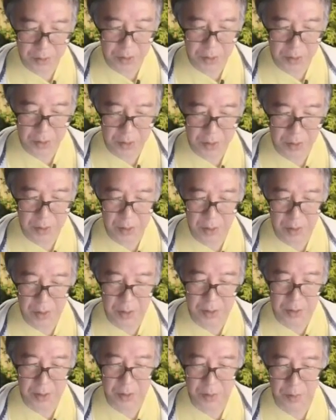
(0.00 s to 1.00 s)
G
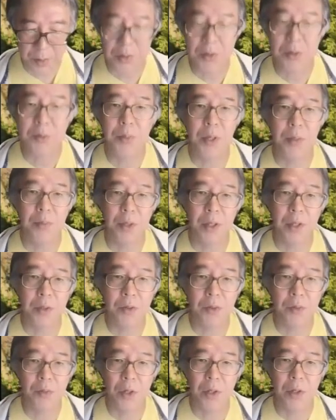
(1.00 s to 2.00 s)
is at most P
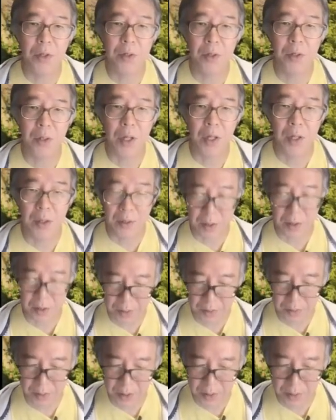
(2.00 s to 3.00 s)
minus 1, and the
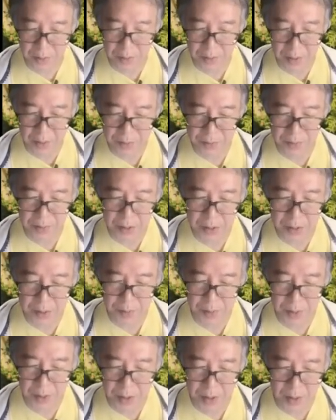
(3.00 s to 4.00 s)
degree of F is
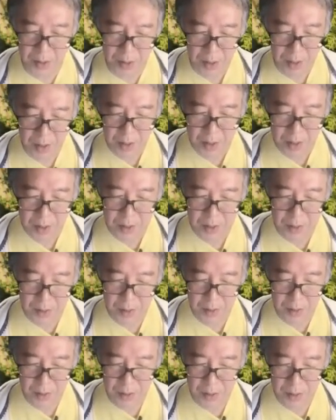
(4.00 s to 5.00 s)
P.
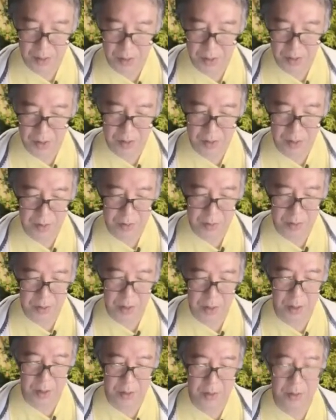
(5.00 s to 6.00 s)
So this is
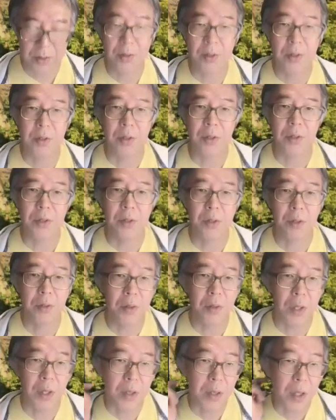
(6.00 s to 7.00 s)
strictly larger than this.
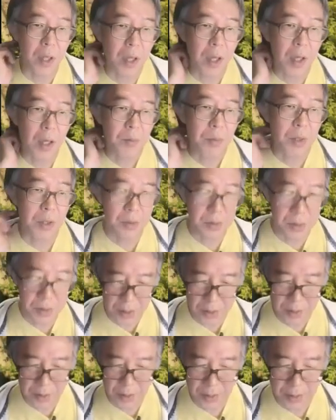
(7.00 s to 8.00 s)
Okay. By
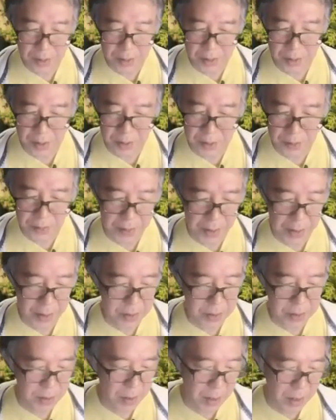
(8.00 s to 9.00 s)
using this
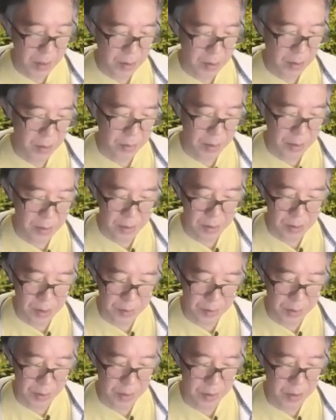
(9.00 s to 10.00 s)
fact and the
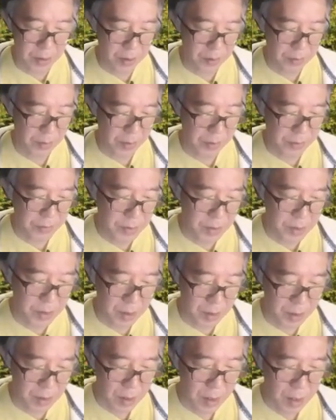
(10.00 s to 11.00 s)
irreducibility of
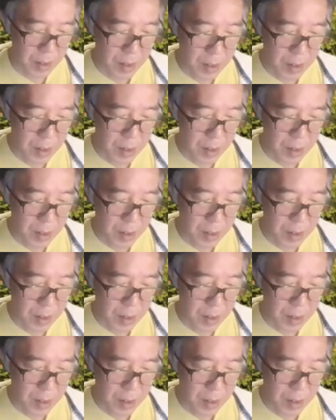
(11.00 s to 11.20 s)
Ft,